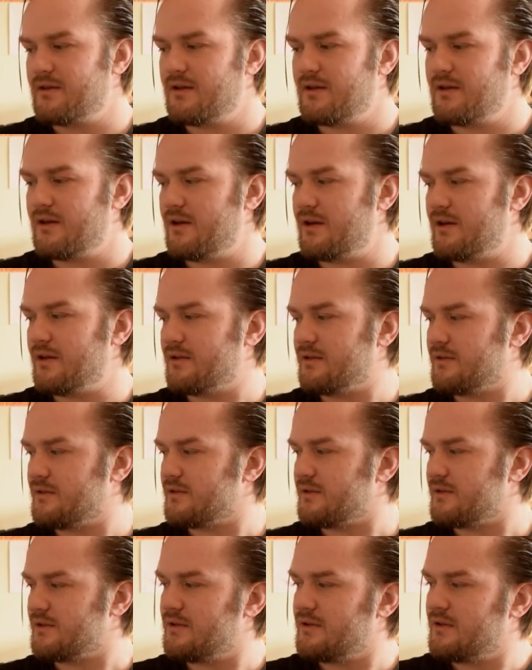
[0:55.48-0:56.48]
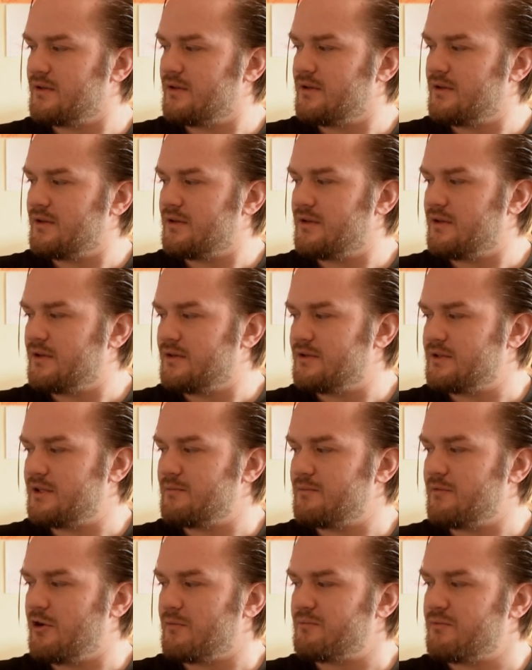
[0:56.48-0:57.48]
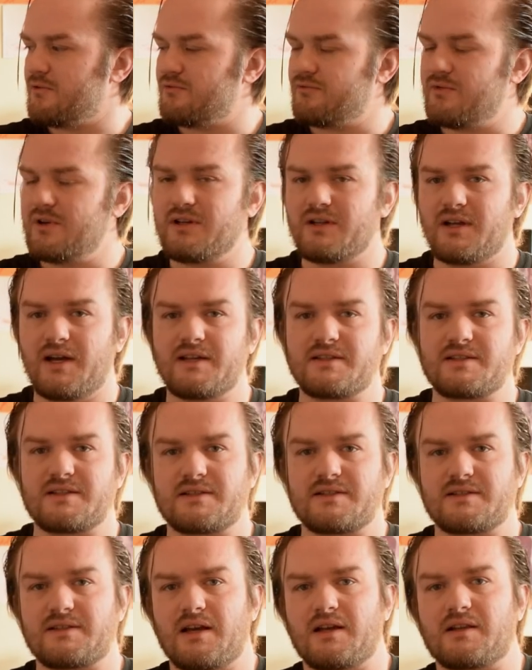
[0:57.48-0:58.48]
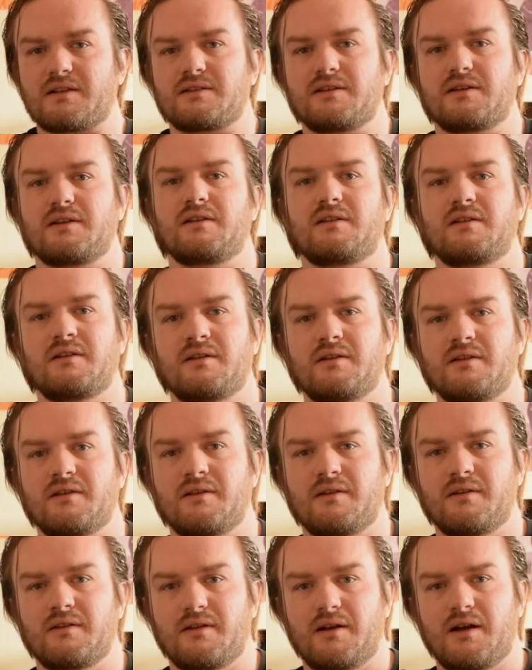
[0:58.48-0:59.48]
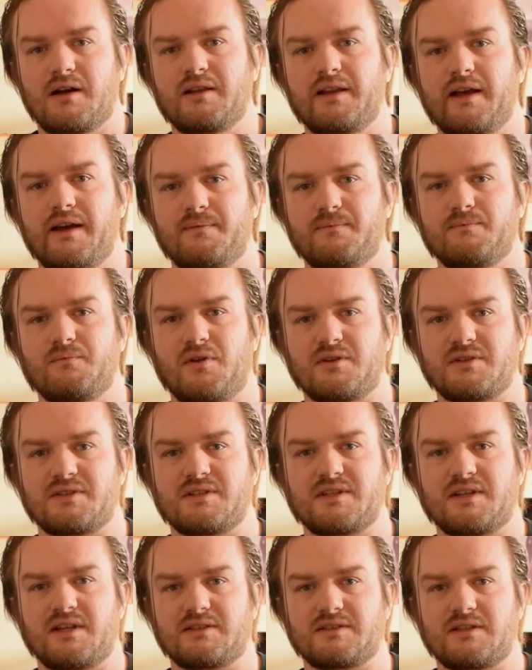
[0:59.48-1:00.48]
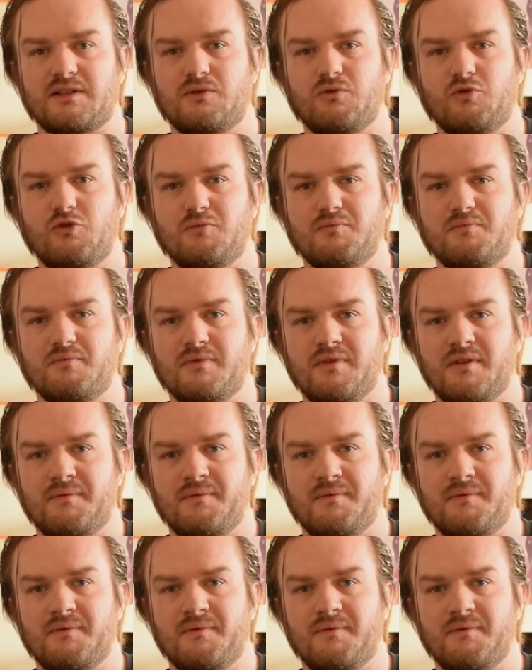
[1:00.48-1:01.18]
And Jim Hopper realizes that 11 wants to get to know him.